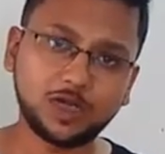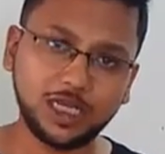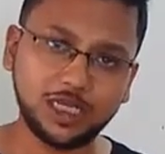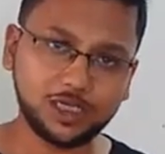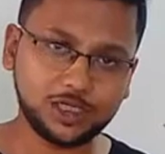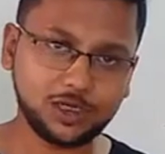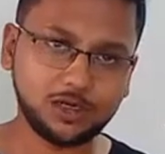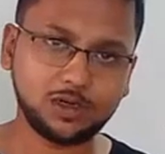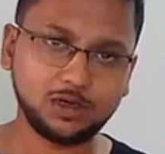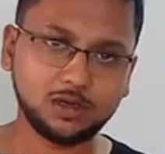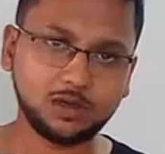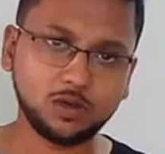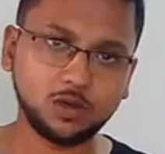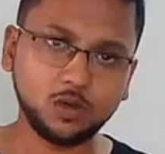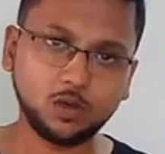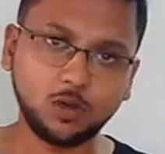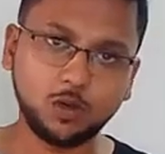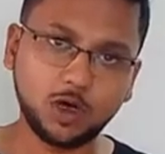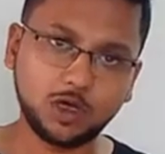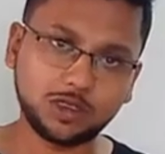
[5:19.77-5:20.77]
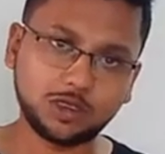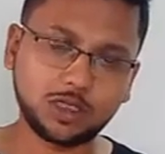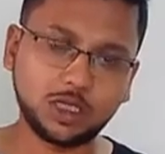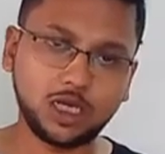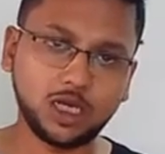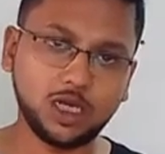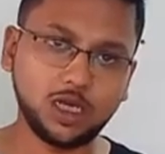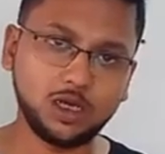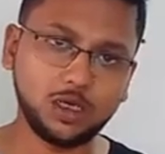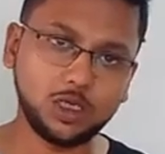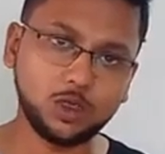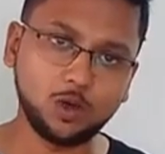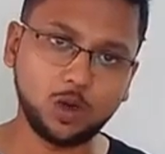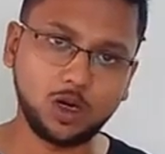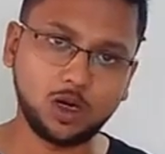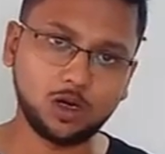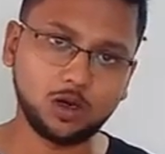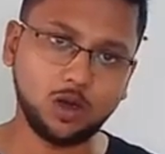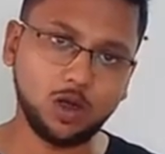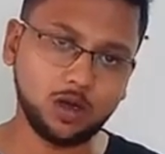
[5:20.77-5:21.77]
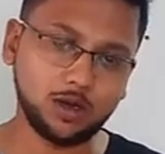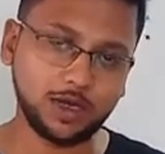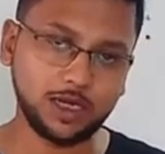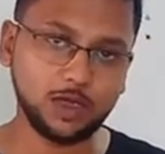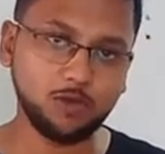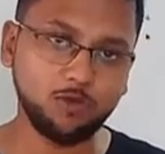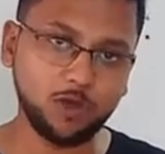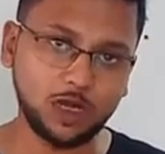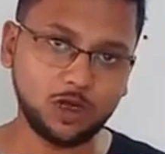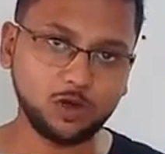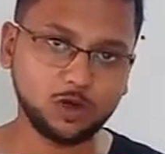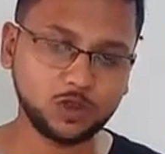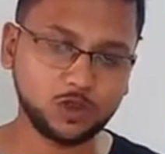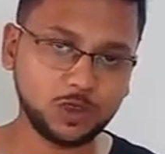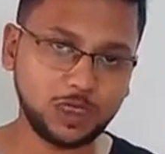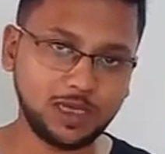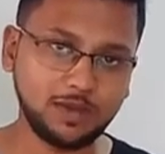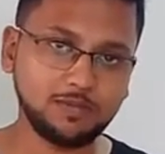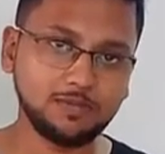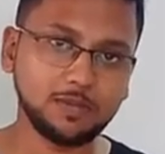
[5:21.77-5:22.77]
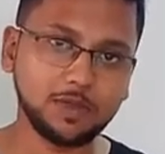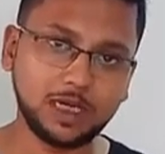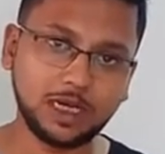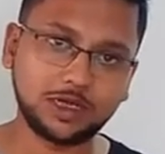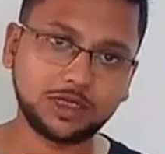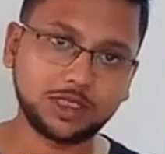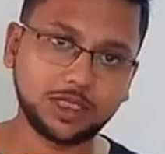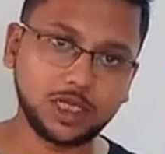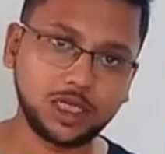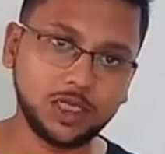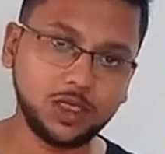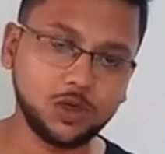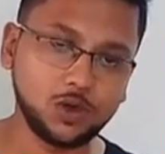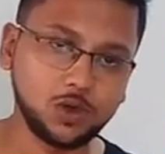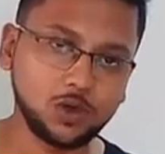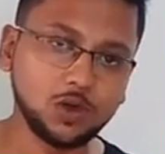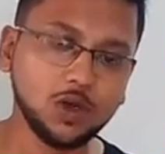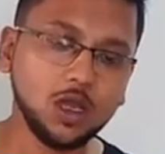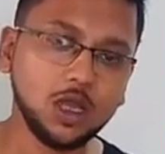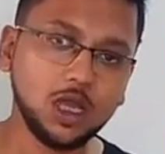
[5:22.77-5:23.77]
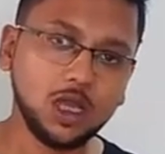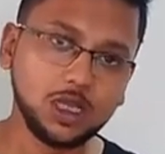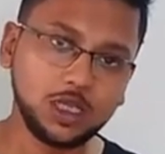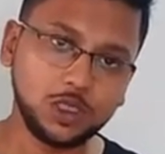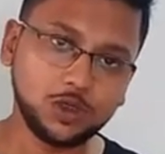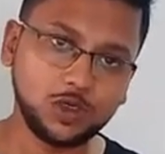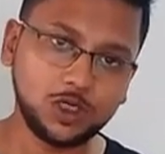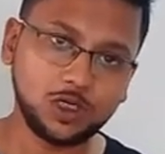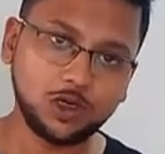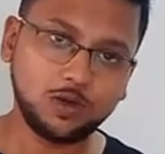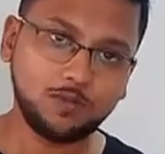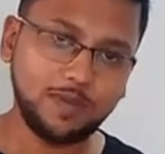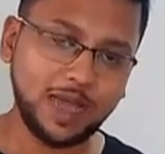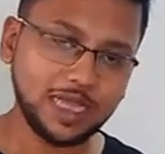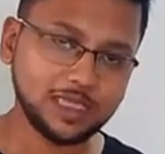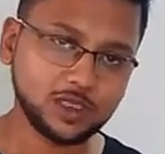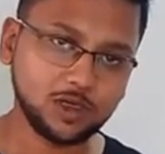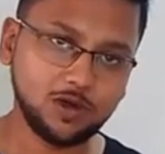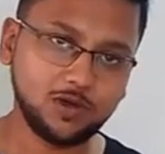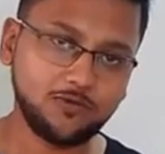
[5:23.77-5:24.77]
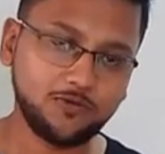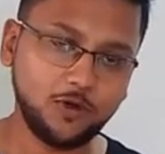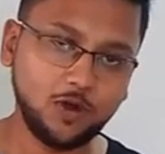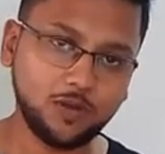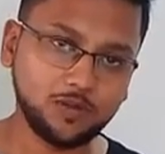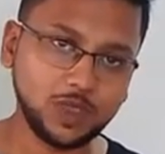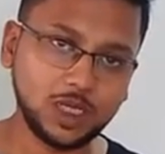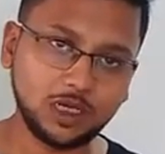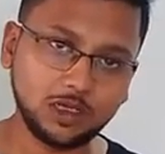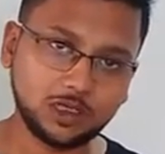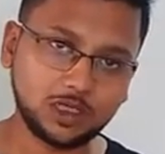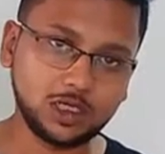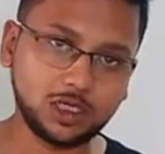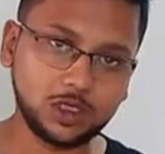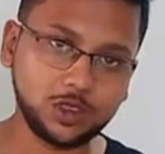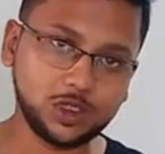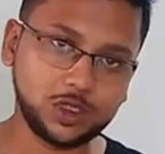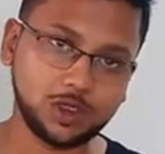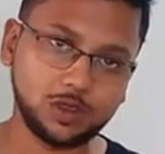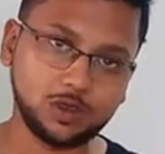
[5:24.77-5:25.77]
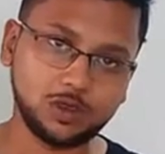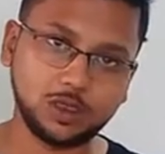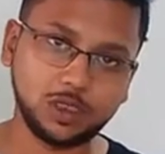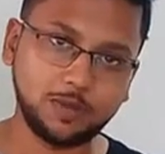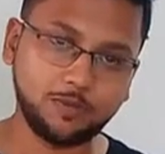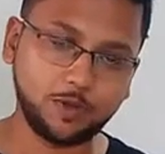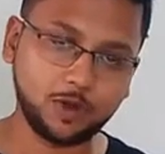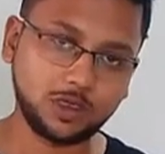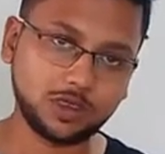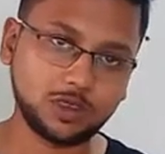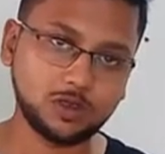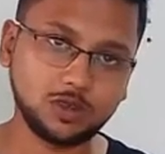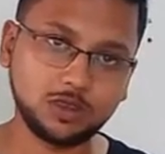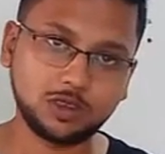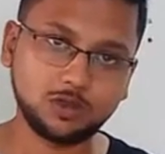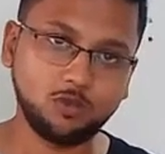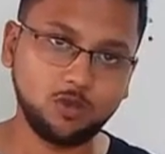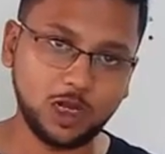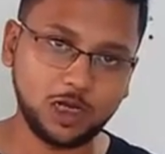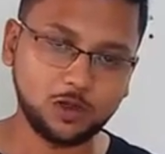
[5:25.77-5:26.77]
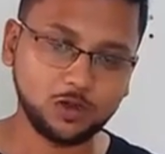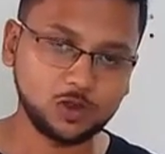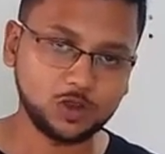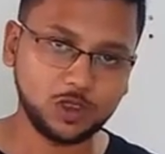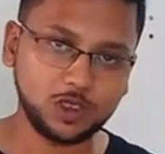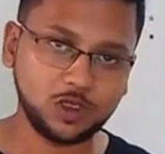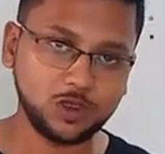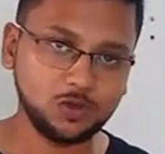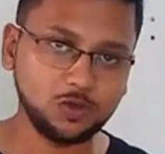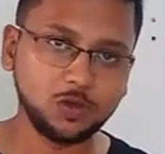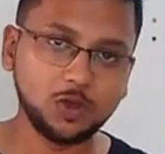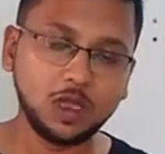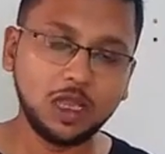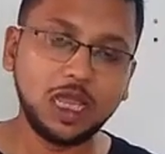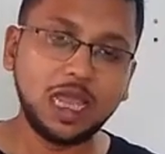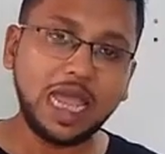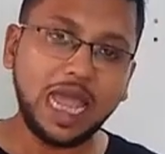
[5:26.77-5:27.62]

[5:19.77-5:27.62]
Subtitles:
teacher who was you are already well known to him. Let's say you did your bachelor from the institution, the person is well known to you.